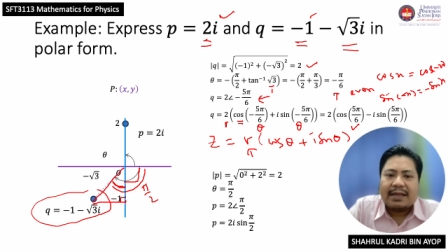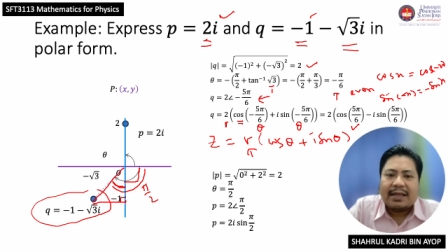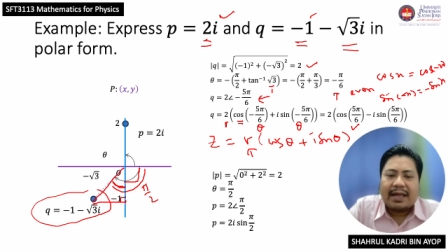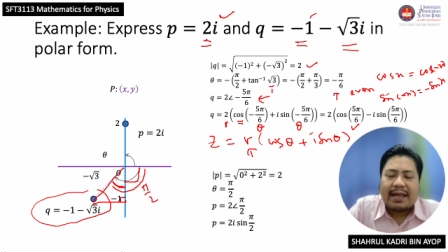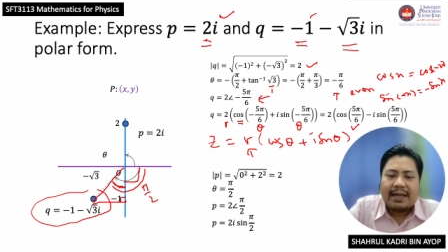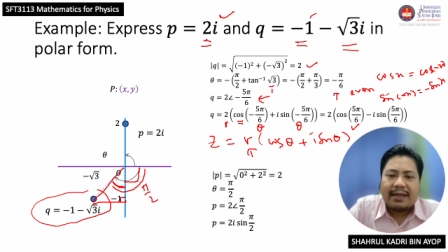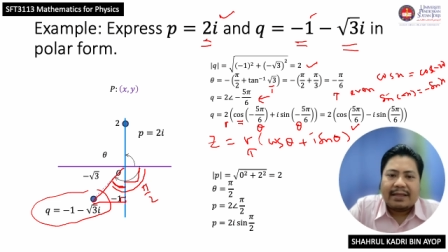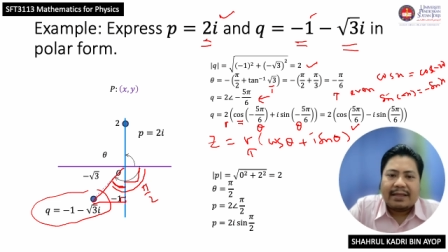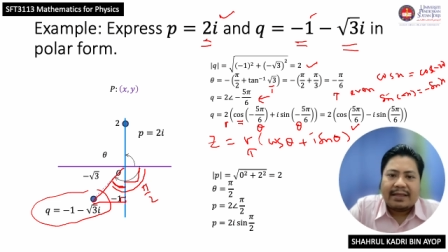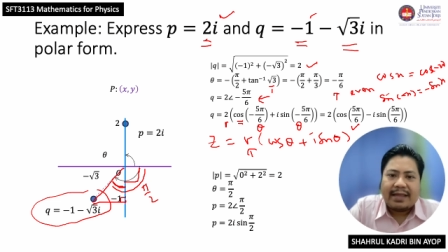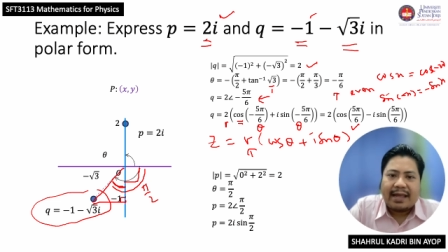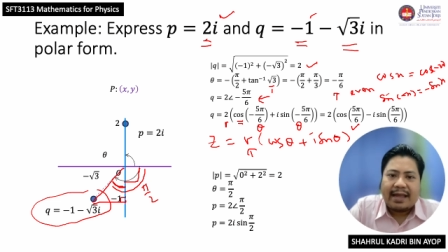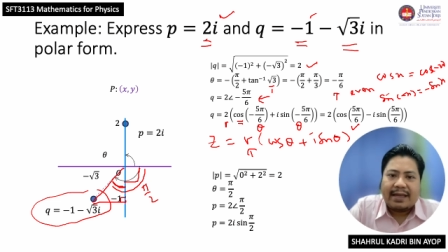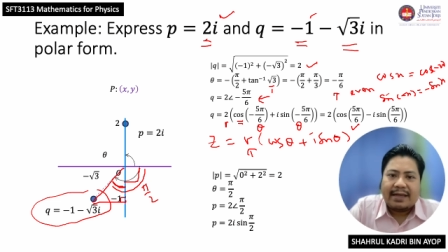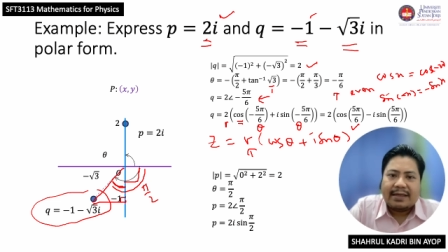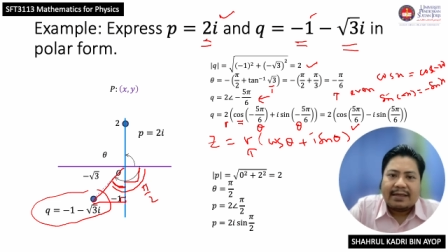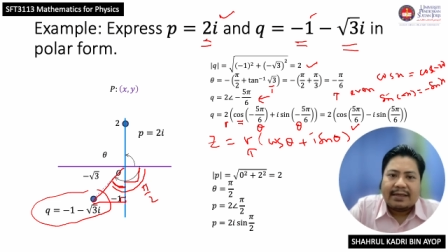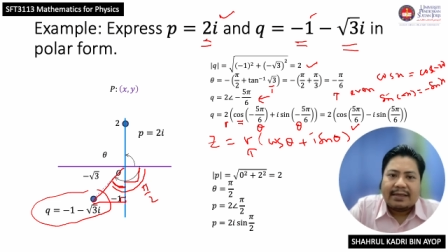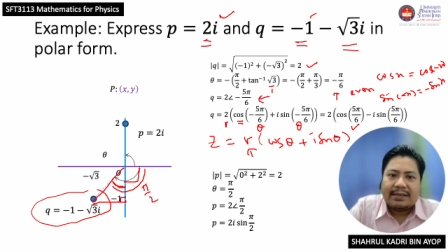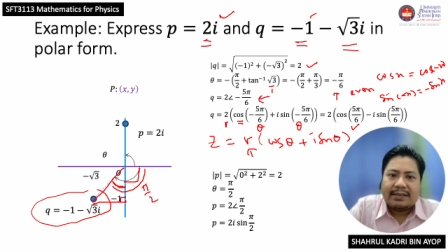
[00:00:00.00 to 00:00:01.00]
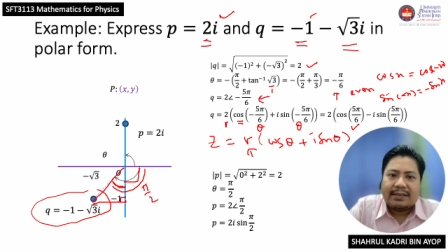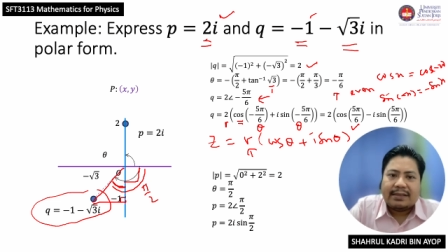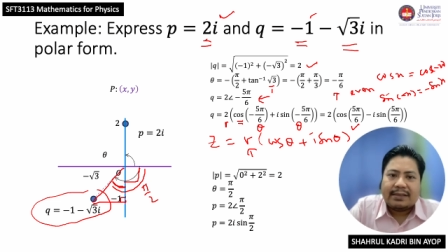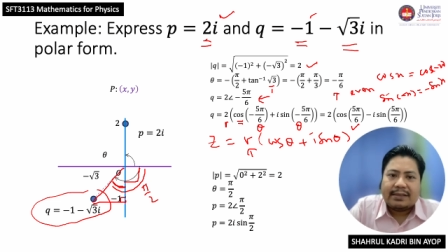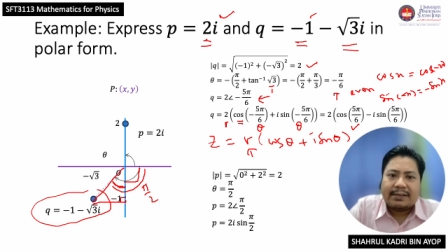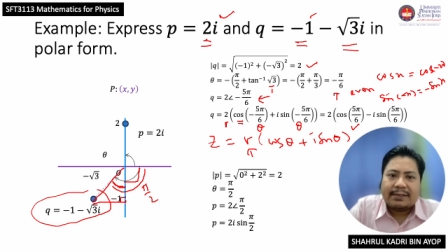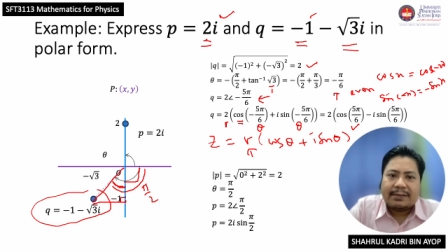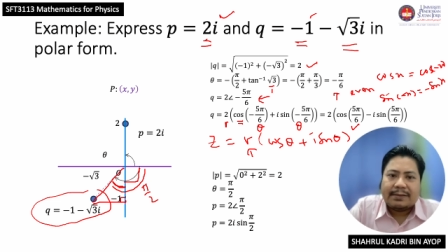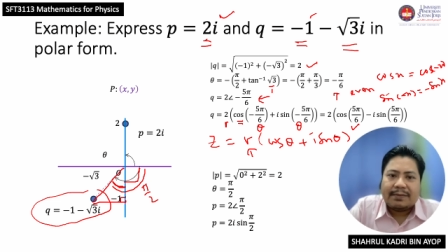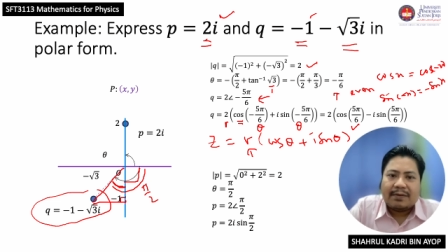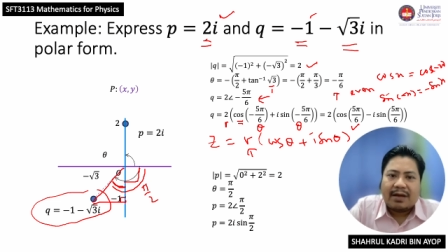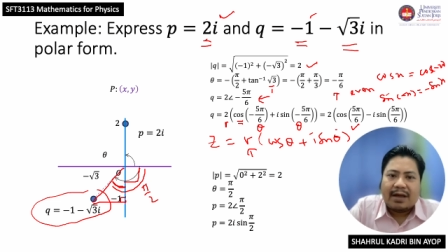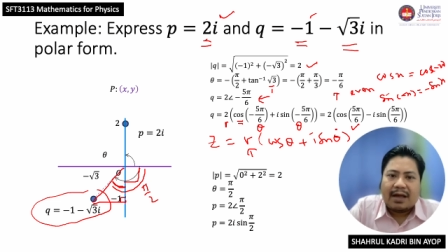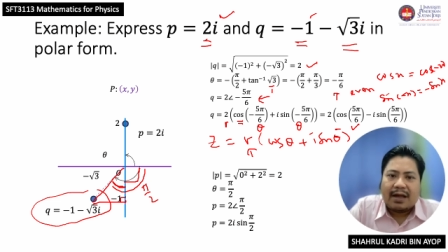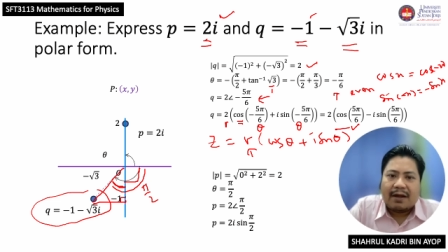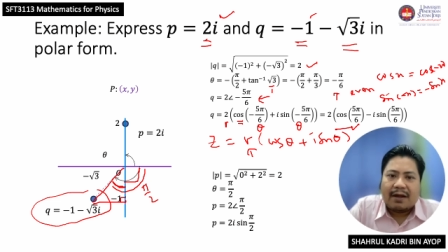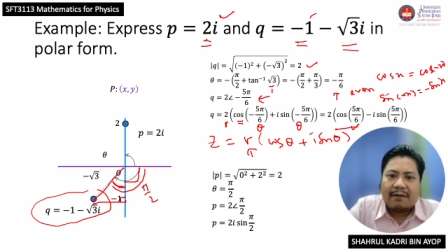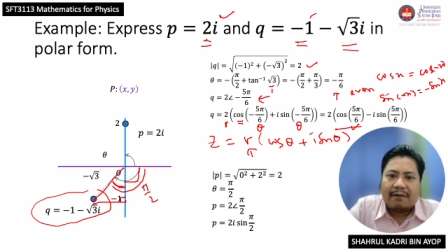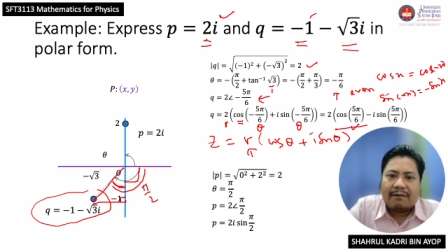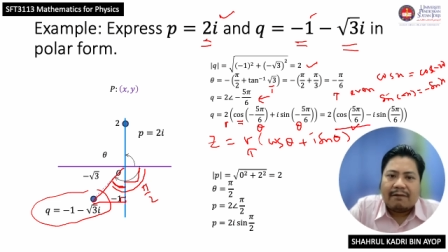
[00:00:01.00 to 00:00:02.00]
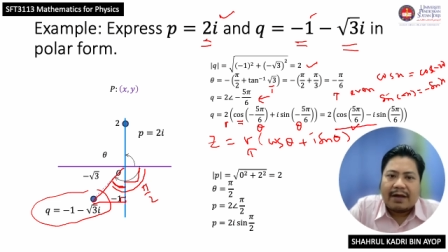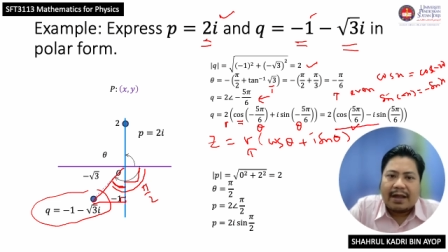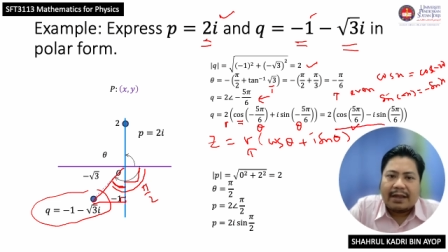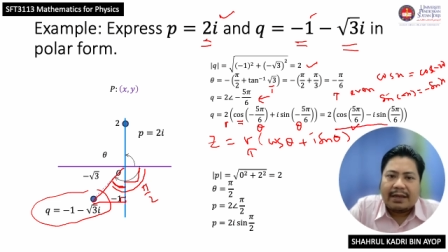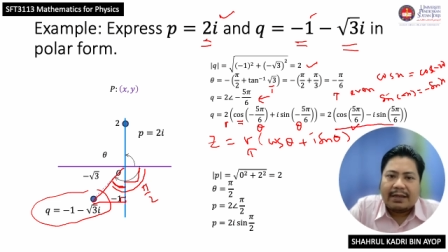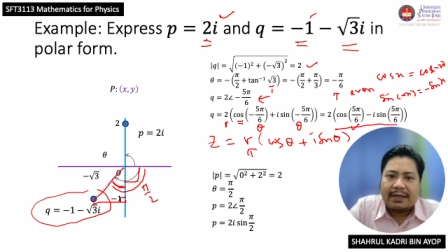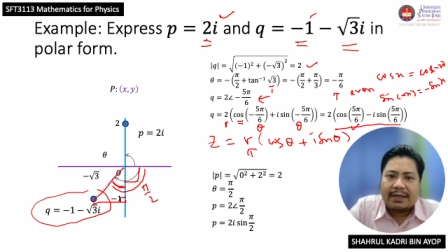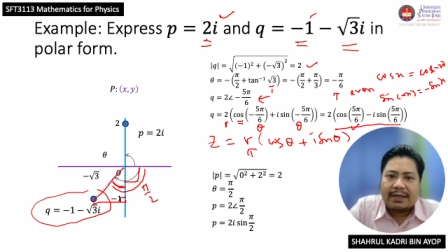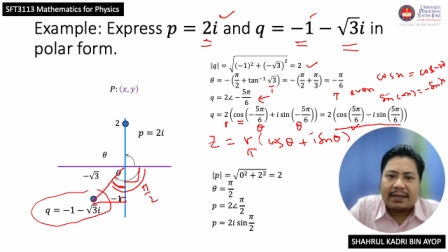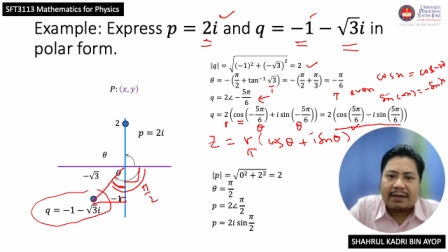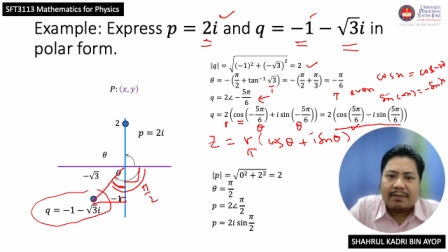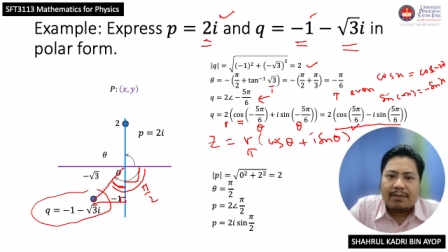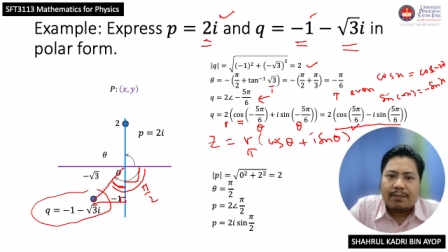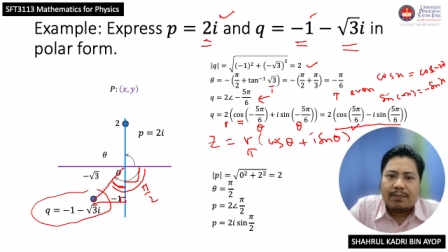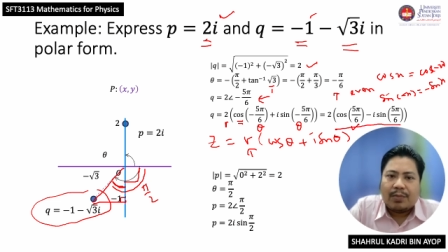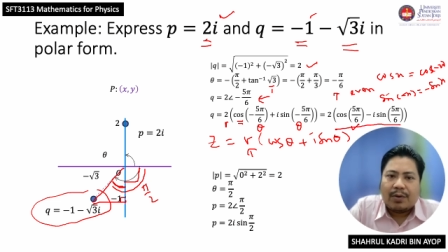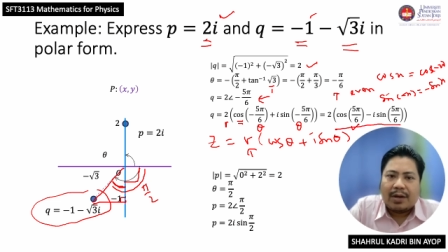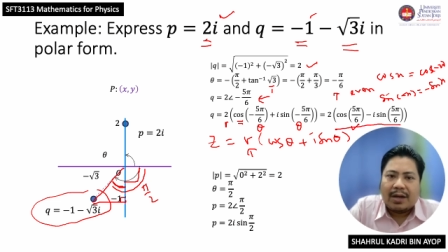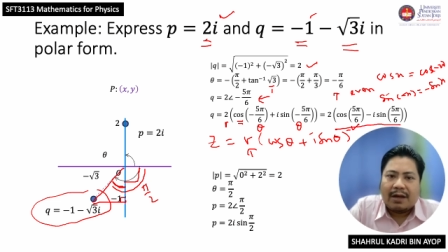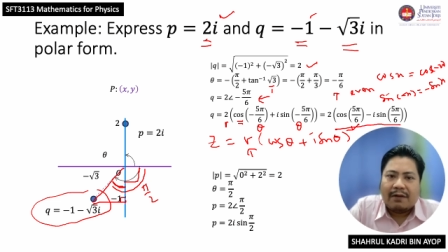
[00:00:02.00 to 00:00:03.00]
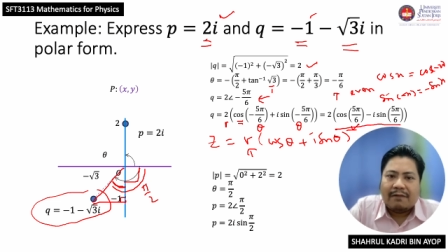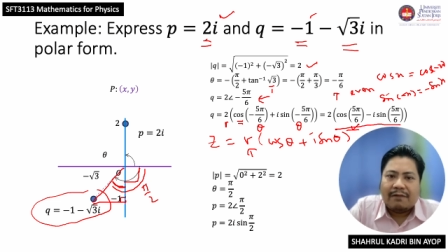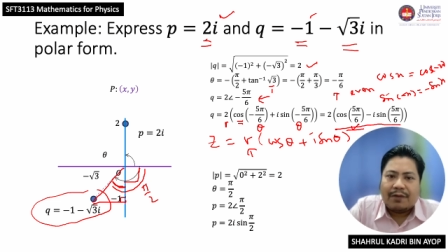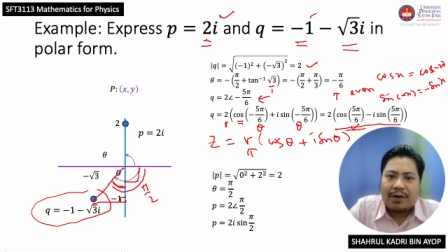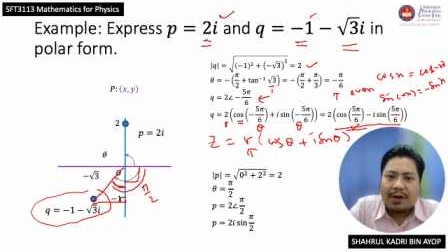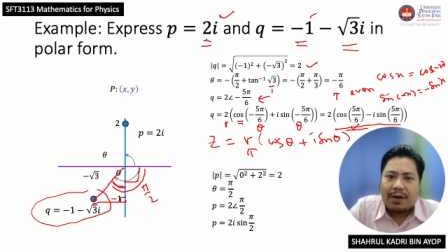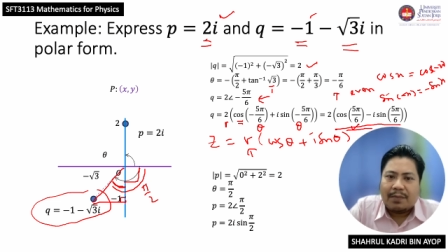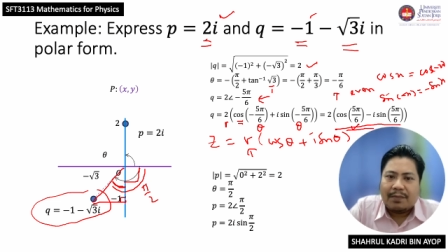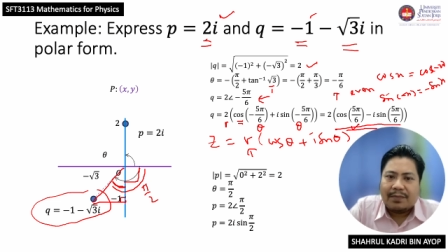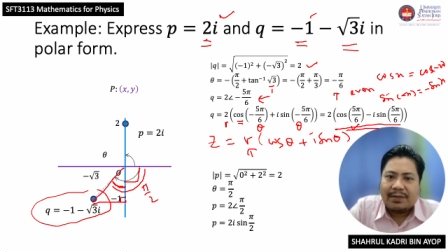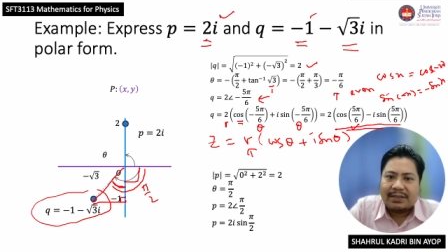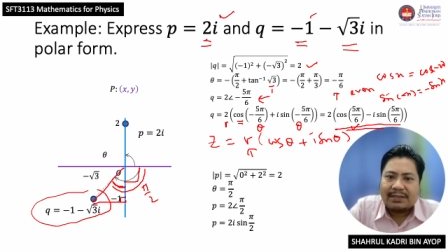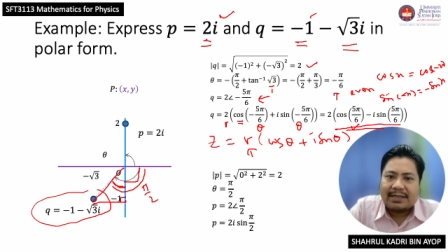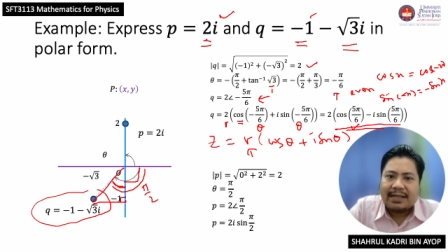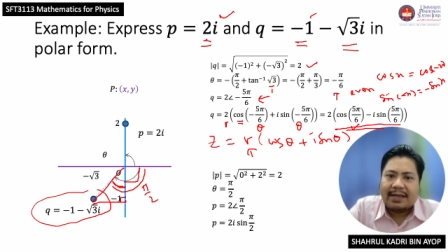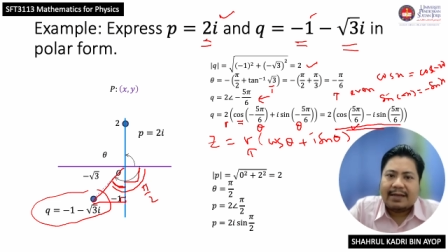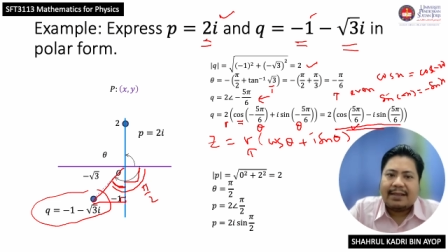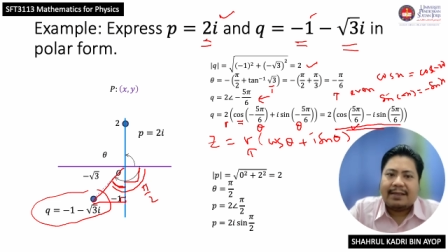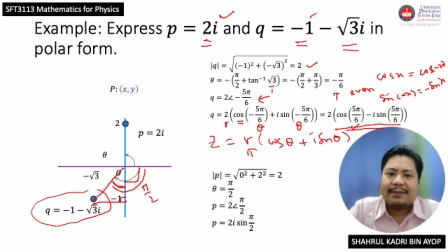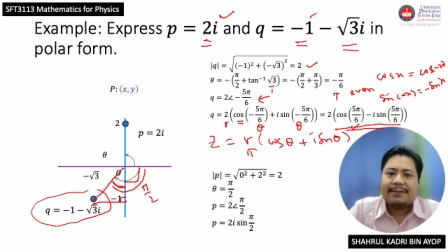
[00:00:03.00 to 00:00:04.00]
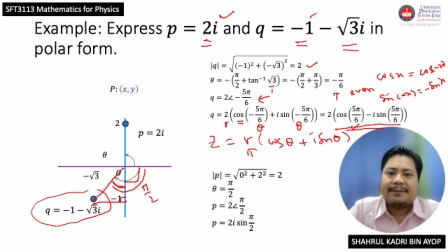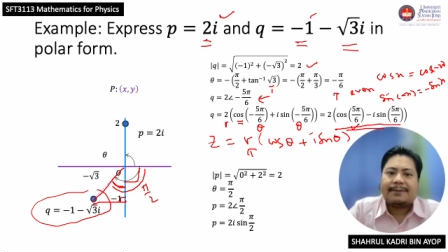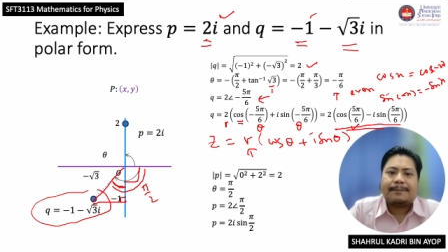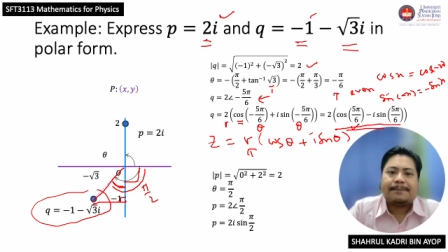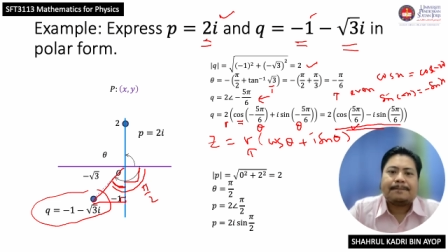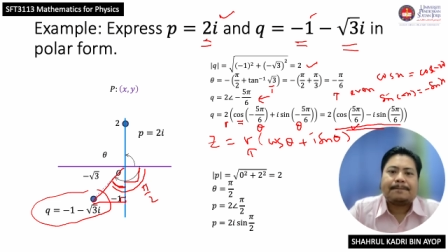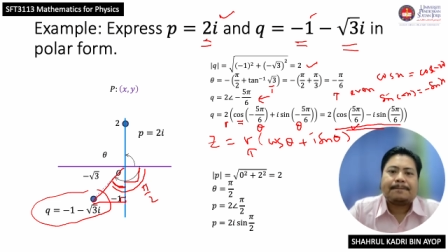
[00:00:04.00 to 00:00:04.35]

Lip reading: and get the final polar form is like this.